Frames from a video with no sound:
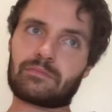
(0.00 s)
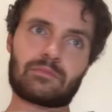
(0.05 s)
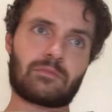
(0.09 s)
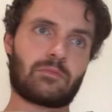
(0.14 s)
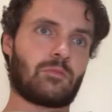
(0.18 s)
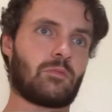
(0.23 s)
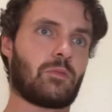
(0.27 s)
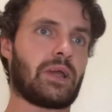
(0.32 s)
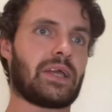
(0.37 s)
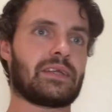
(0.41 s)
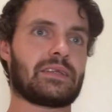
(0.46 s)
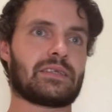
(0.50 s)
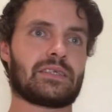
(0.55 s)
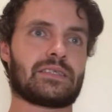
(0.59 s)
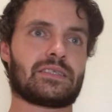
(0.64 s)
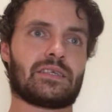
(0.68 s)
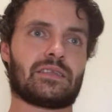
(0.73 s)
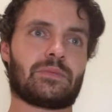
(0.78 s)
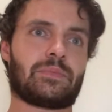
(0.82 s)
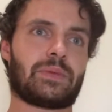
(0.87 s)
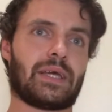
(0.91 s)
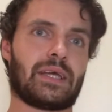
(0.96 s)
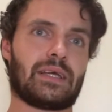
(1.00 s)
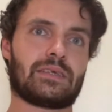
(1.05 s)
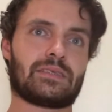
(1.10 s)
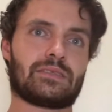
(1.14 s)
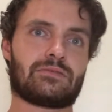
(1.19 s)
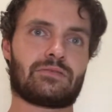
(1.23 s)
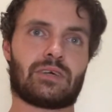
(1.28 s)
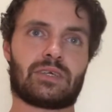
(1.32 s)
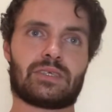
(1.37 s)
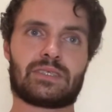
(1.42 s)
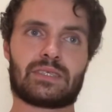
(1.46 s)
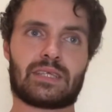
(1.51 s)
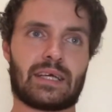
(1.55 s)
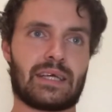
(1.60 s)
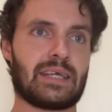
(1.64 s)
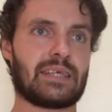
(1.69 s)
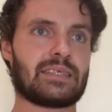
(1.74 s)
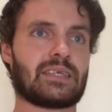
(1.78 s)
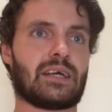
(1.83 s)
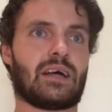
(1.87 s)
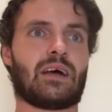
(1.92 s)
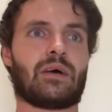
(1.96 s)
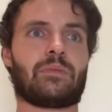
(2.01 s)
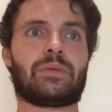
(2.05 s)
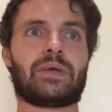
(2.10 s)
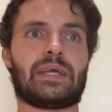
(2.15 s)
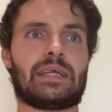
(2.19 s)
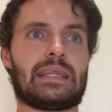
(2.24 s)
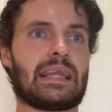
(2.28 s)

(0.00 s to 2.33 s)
Weakness on the Pingers roster is RB.